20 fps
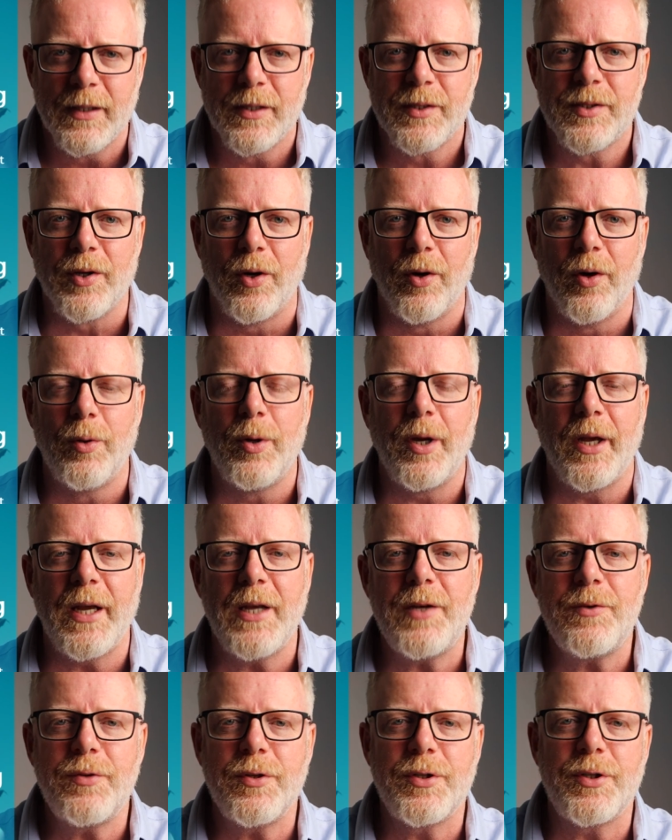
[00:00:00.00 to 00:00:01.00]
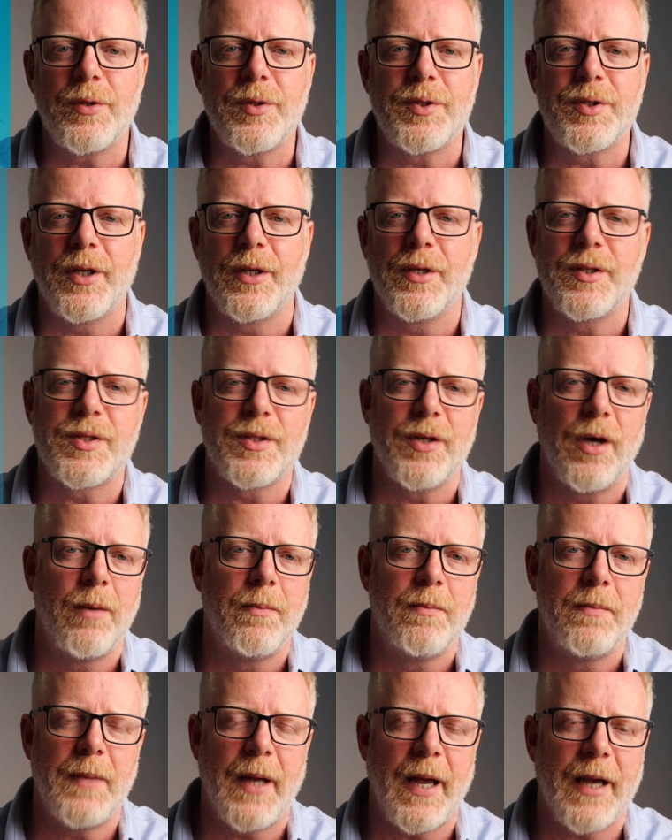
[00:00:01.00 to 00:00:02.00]
So introducing
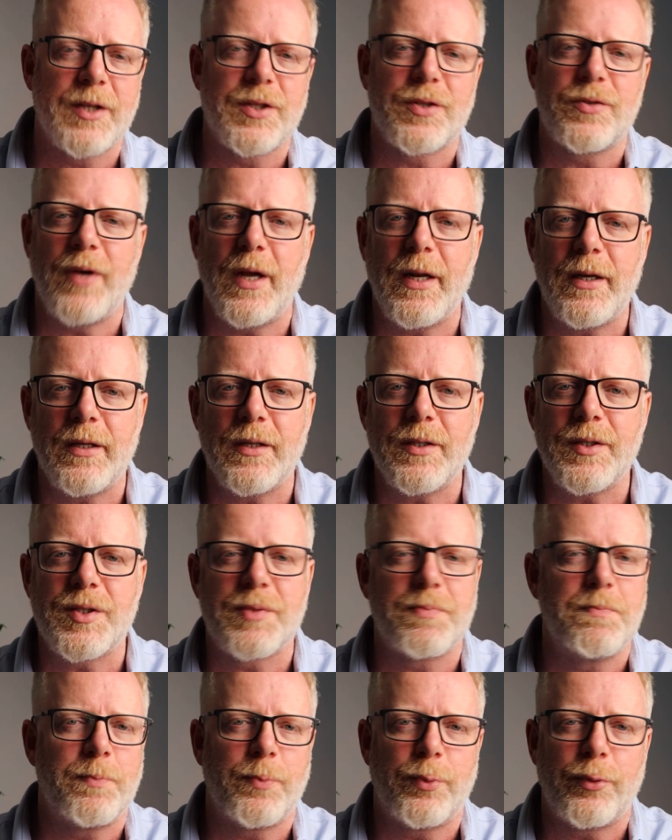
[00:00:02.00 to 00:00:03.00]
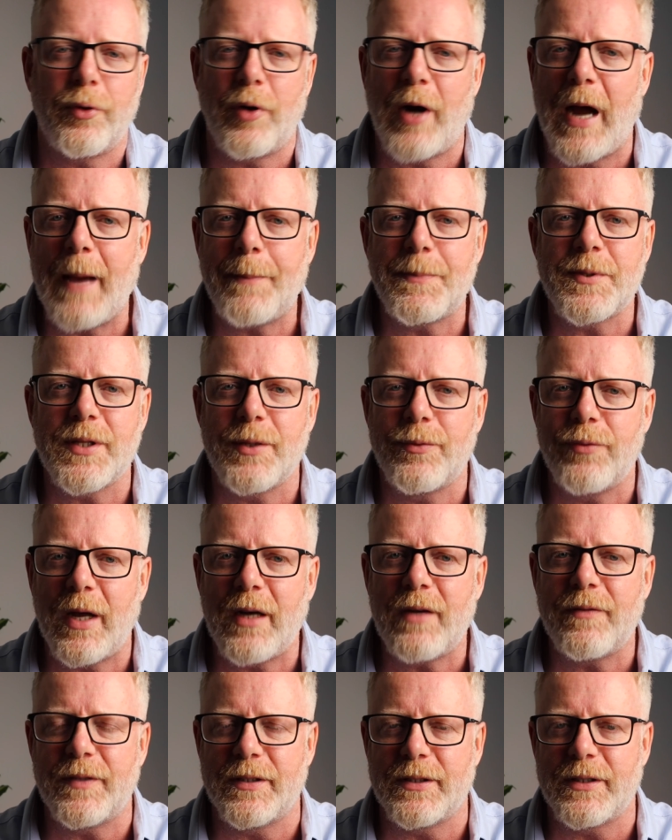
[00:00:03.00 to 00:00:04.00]
some extraneous, perhaps
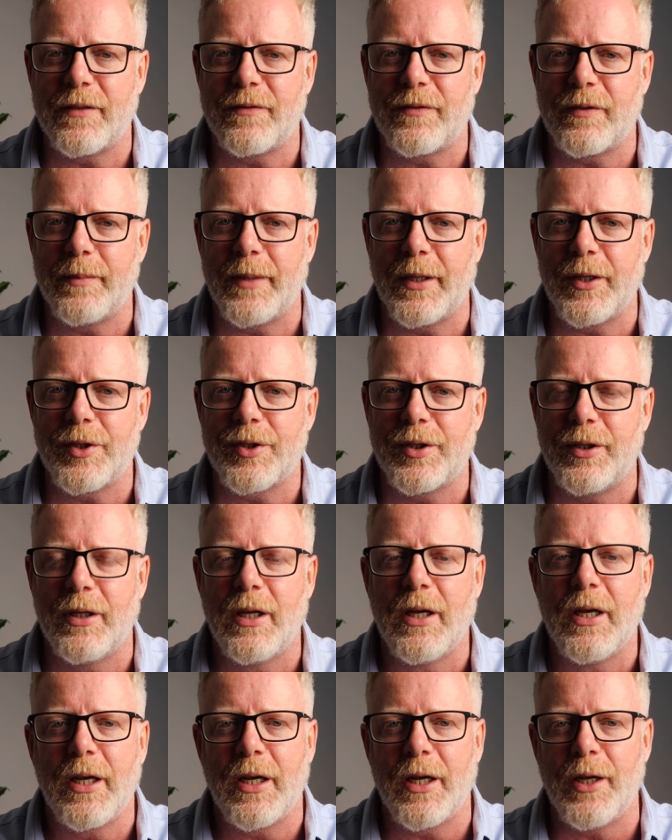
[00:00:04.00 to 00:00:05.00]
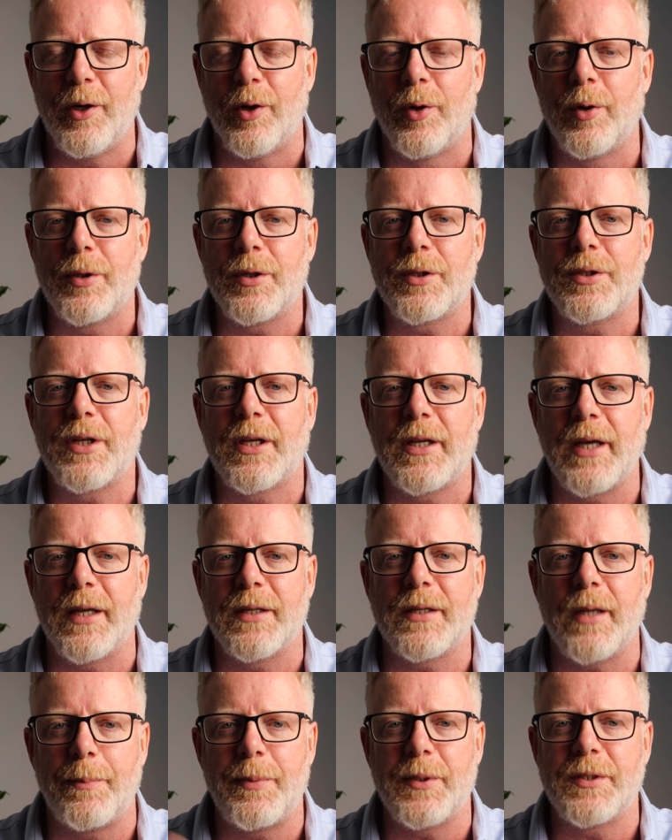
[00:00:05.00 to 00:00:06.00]
irrelevant information in order to
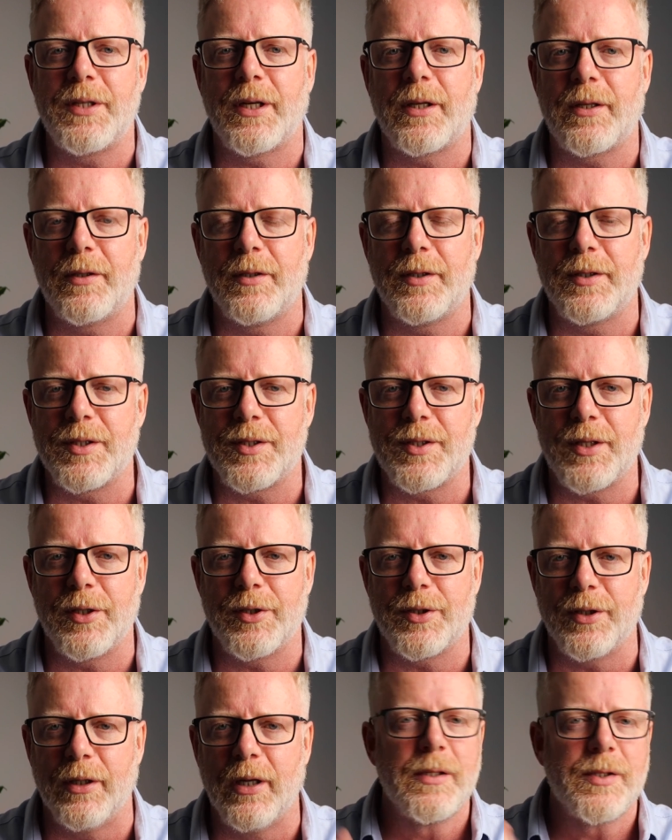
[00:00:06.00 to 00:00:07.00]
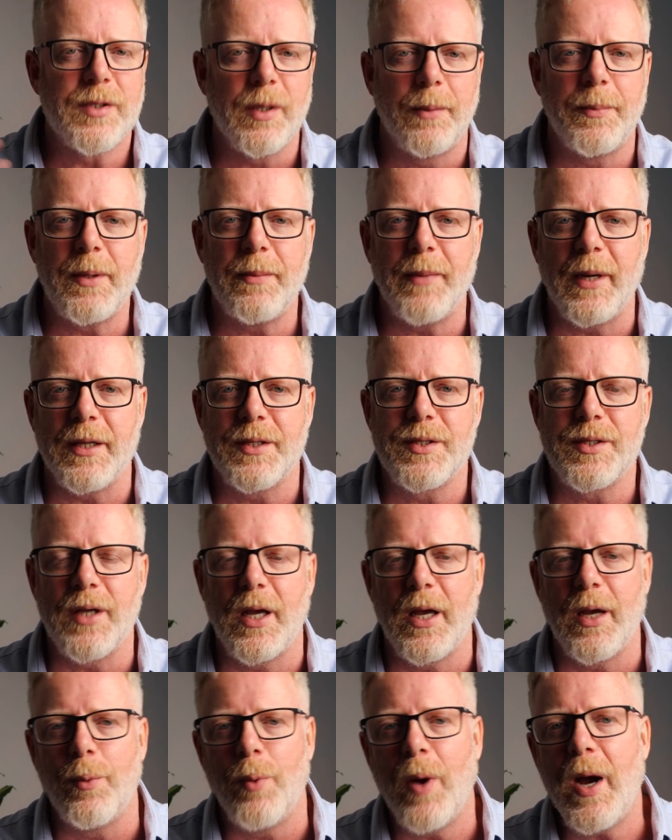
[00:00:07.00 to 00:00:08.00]
get a particular decision. Somebody might
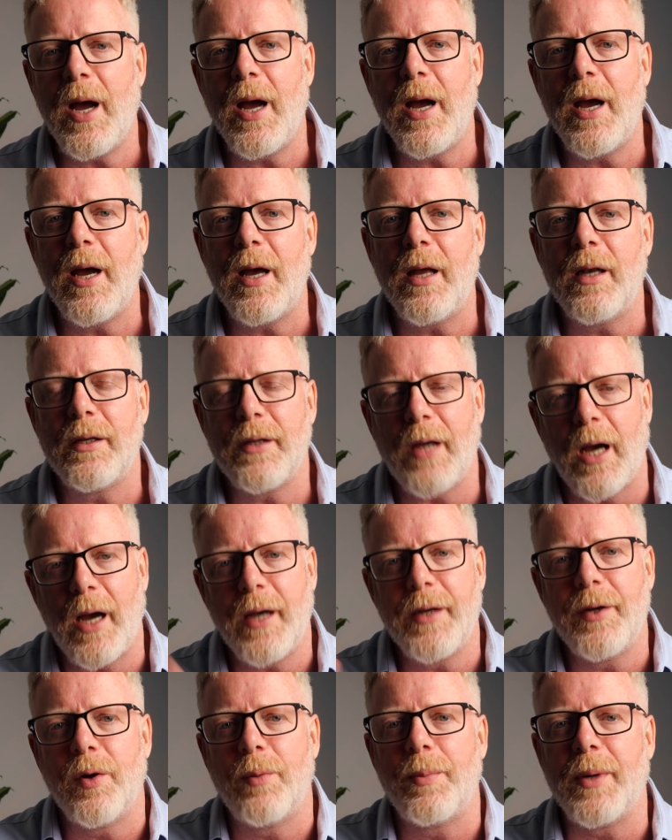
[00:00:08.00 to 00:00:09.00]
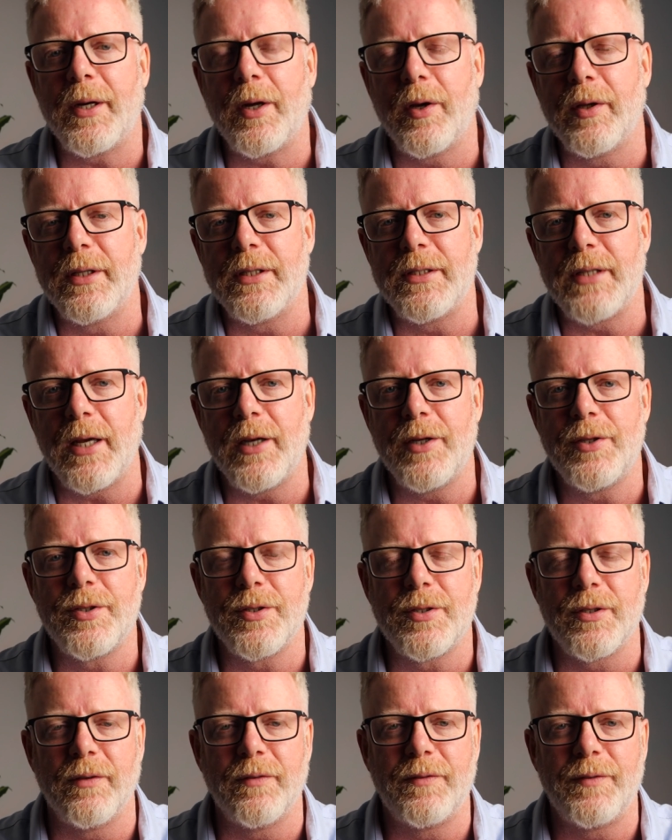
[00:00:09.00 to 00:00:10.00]
say, well, I know about all the
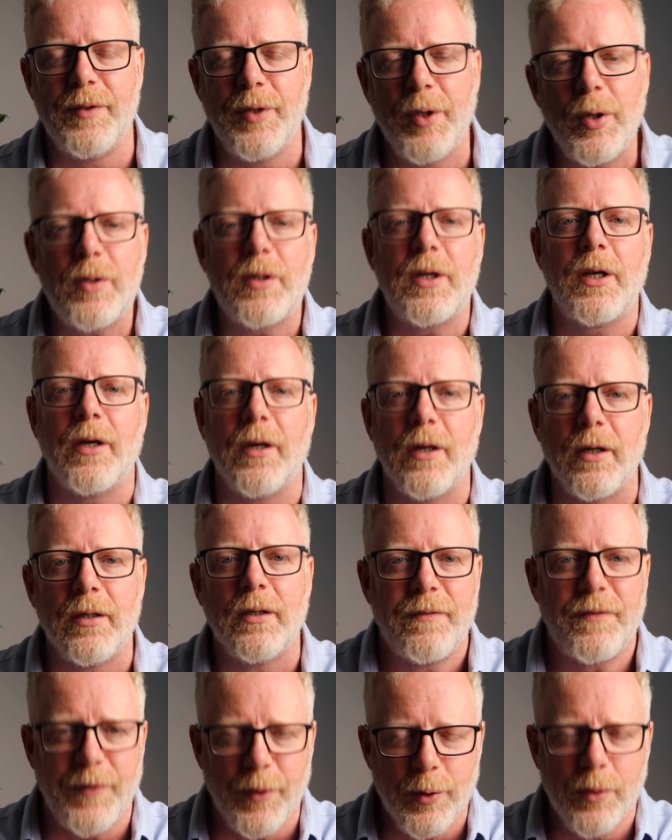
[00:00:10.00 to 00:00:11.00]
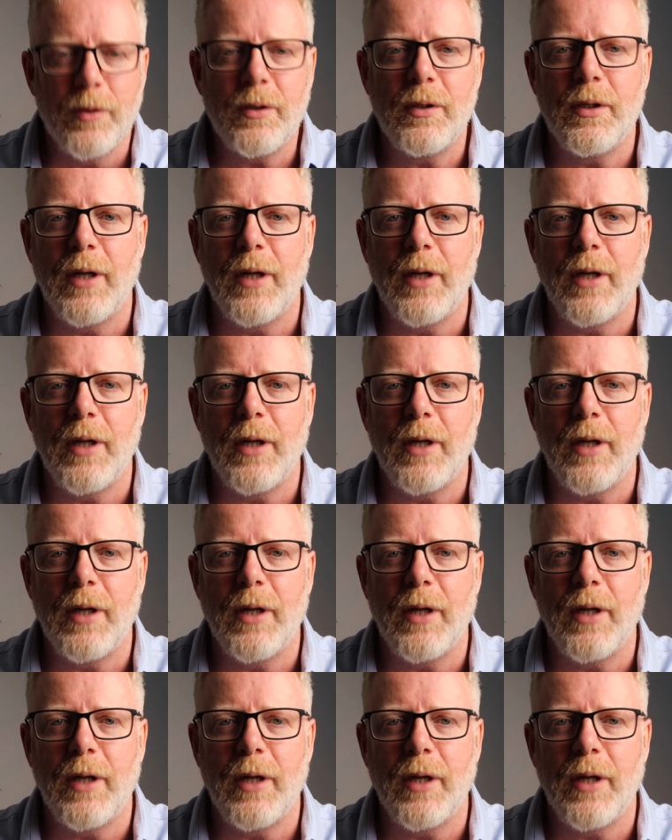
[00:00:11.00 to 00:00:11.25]
dangers of nuclear fuel